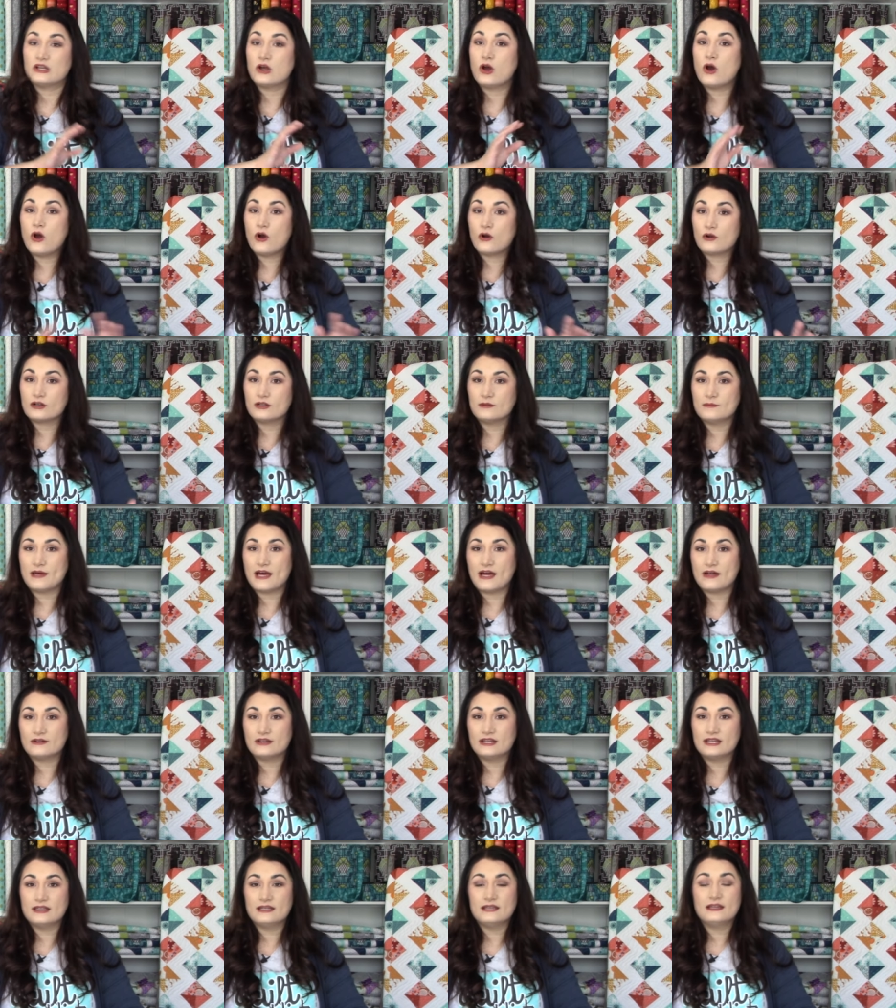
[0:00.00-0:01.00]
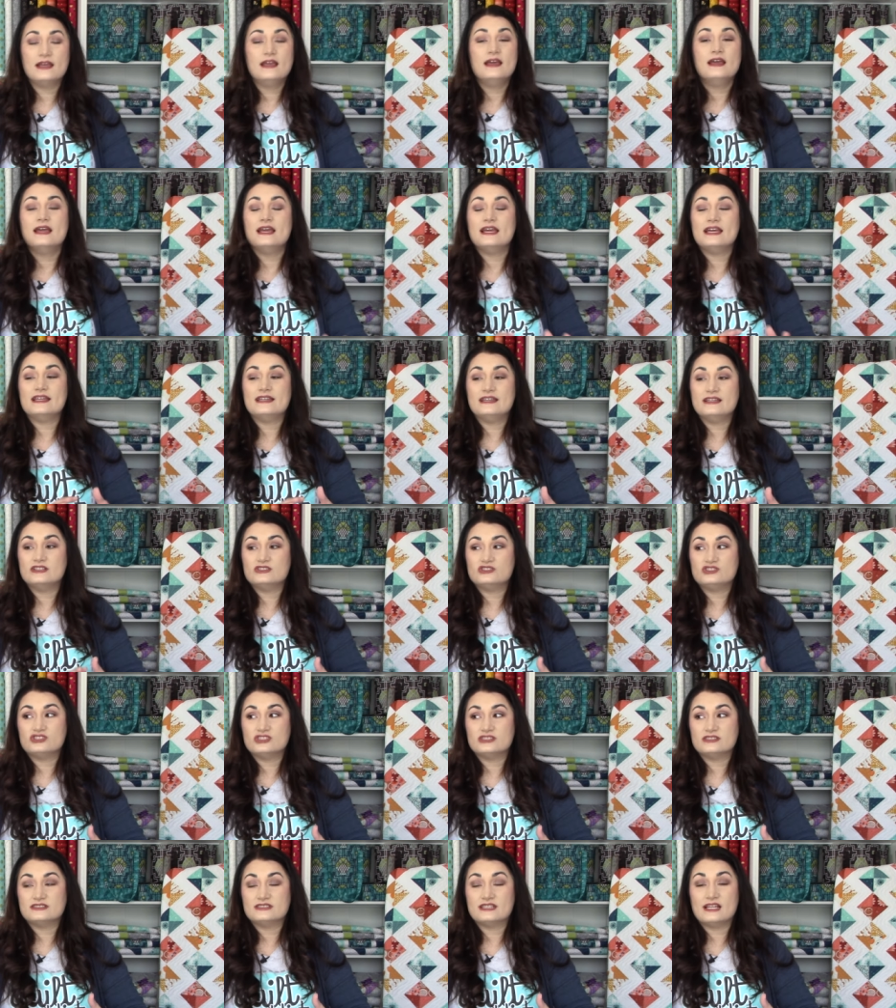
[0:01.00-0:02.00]
hard about it. It is
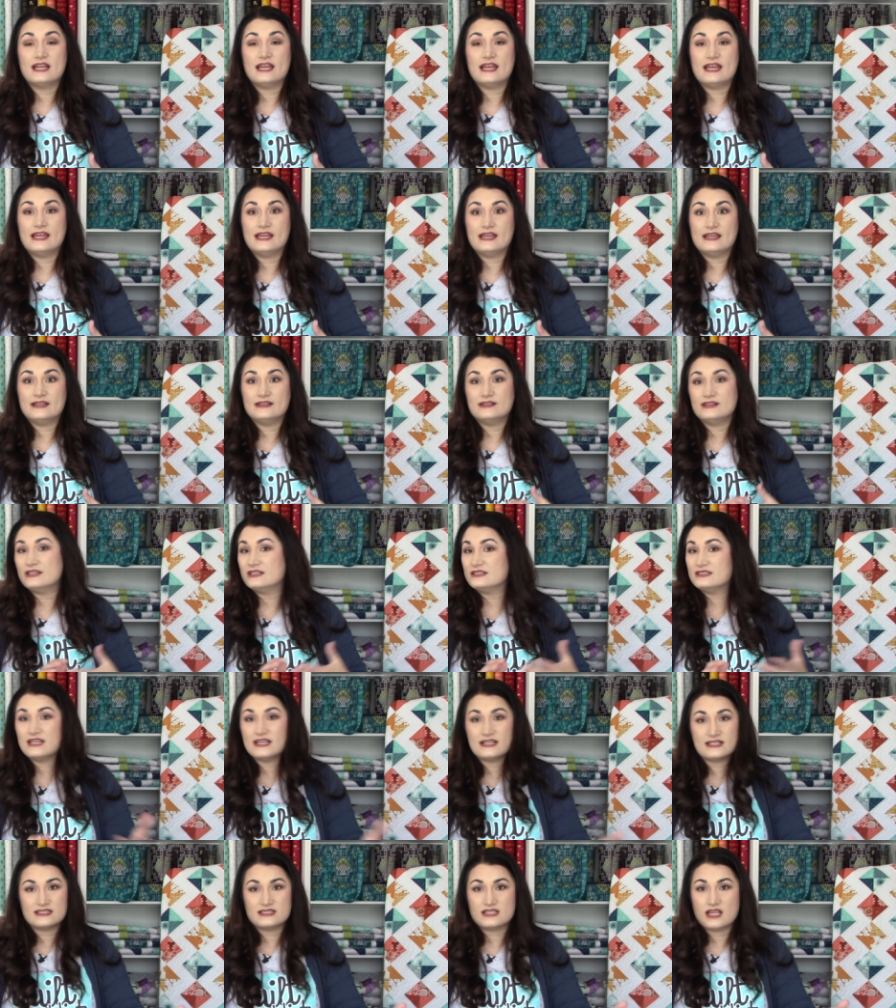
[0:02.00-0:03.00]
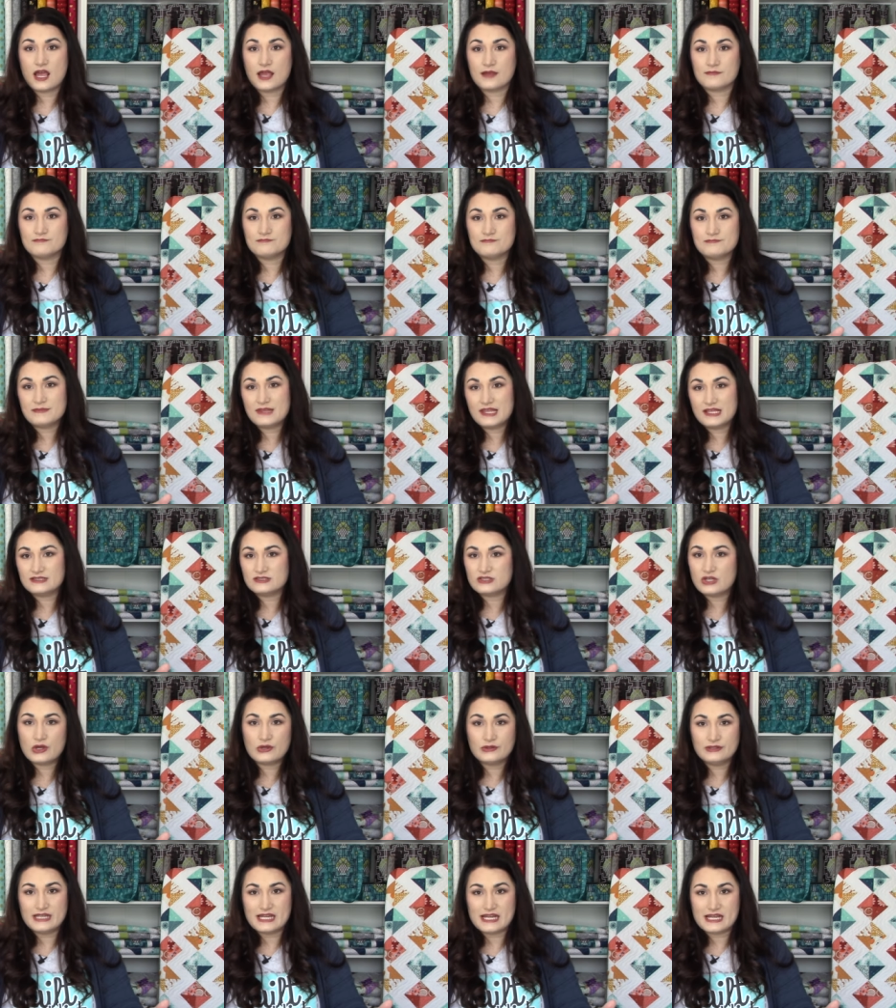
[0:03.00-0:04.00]
just a, it takes time. That's
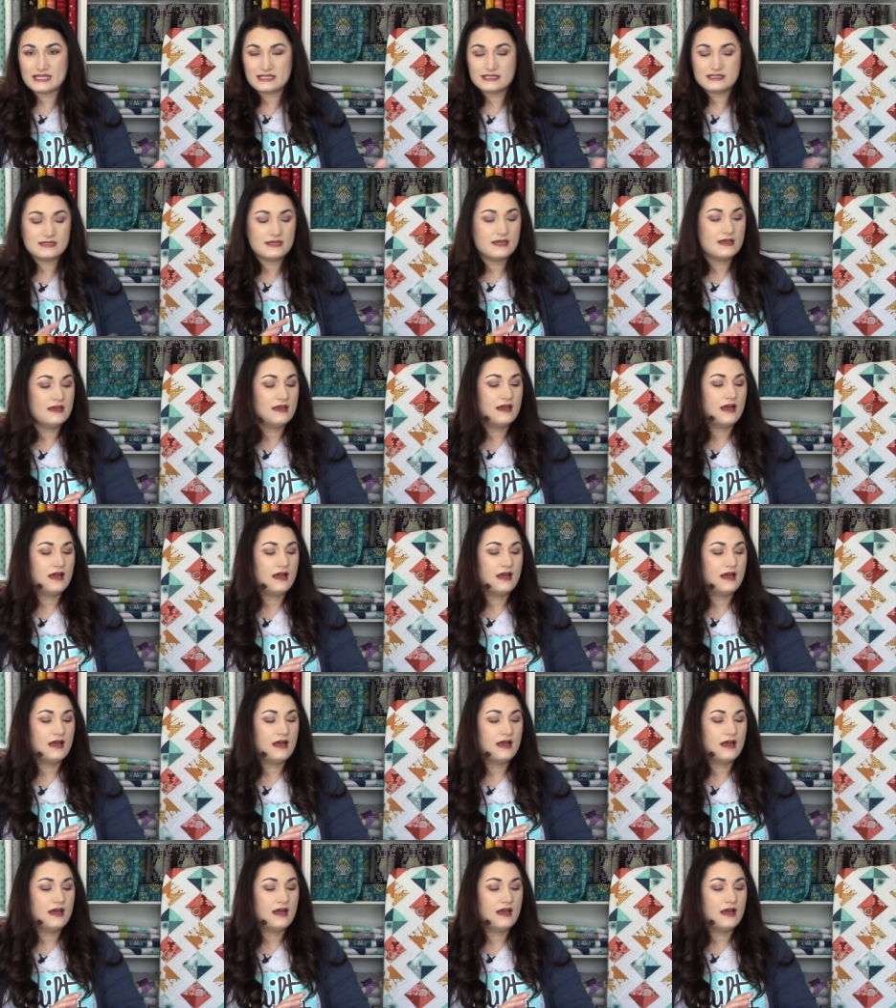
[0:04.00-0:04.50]
all it is.